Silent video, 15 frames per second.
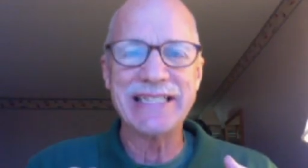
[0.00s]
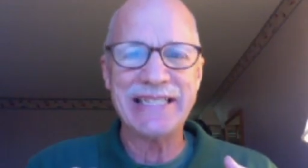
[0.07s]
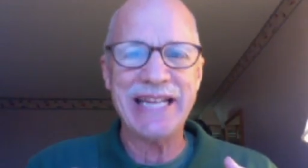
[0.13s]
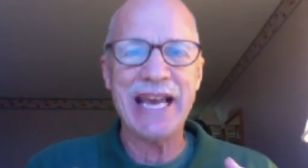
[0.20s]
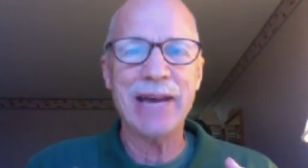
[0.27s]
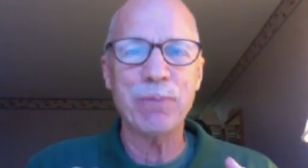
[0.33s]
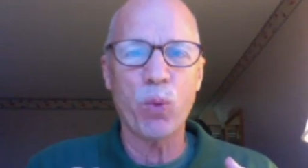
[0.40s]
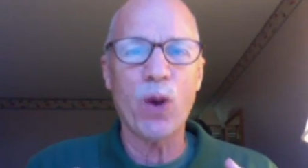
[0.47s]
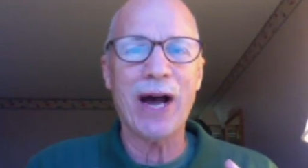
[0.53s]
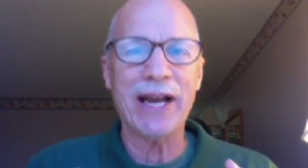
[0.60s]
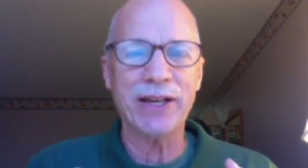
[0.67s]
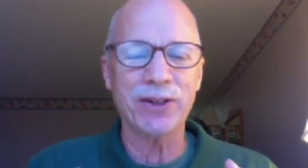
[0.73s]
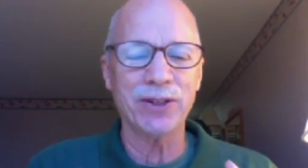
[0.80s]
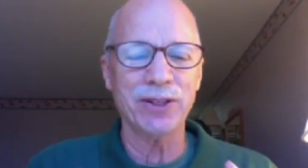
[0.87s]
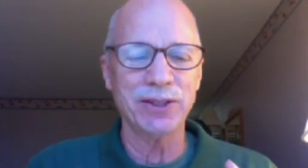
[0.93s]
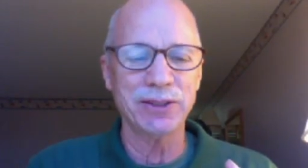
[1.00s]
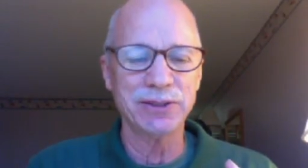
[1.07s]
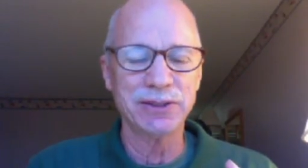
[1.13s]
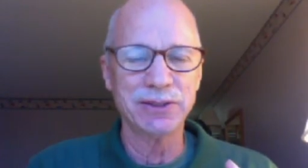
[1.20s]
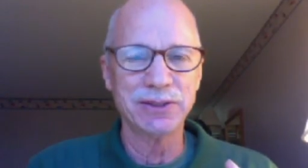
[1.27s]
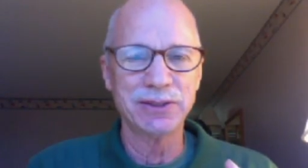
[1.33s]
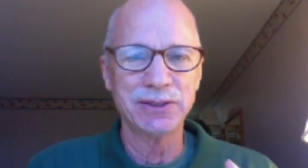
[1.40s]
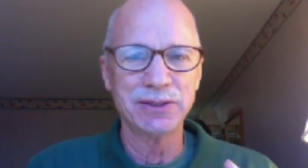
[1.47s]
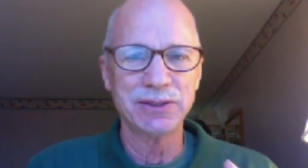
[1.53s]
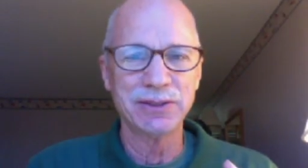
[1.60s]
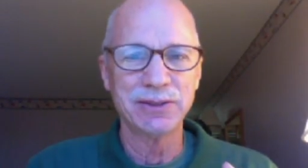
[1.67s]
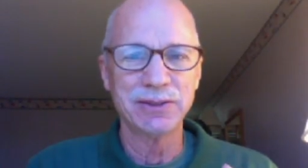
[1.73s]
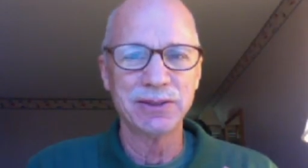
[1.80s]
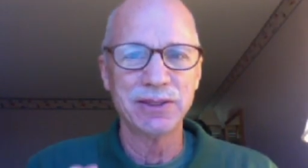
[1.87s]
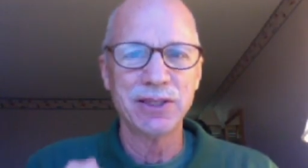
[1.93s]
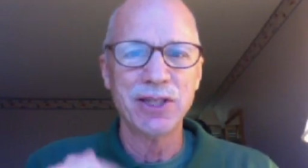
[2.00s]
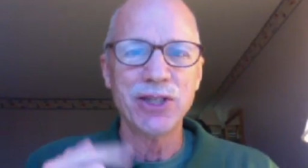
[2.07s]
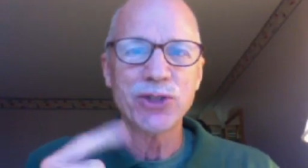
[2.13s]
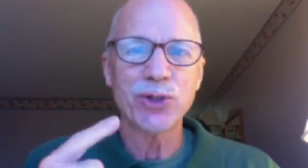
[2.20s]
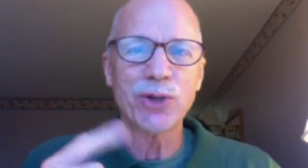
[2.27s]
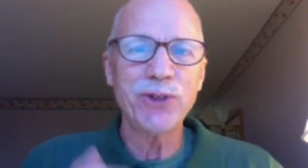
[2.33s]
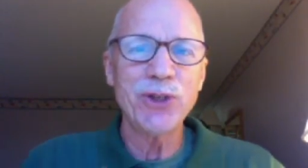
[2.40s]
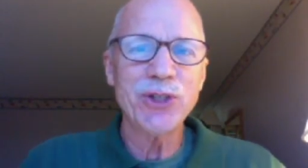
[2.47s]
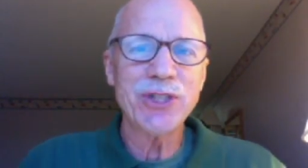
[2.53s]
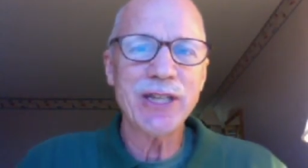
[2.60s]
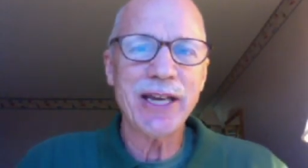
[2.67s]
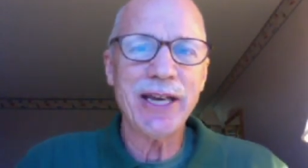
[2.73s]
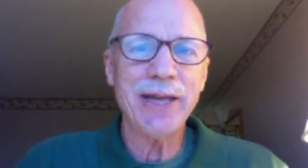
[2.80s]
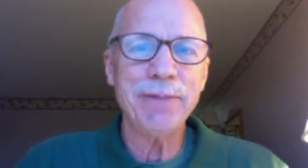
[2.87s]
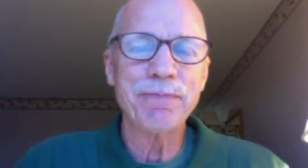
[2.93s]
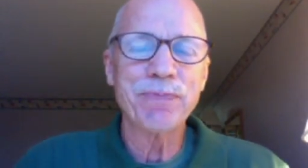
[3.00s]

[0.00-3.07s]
Deb Weigel. So if you say,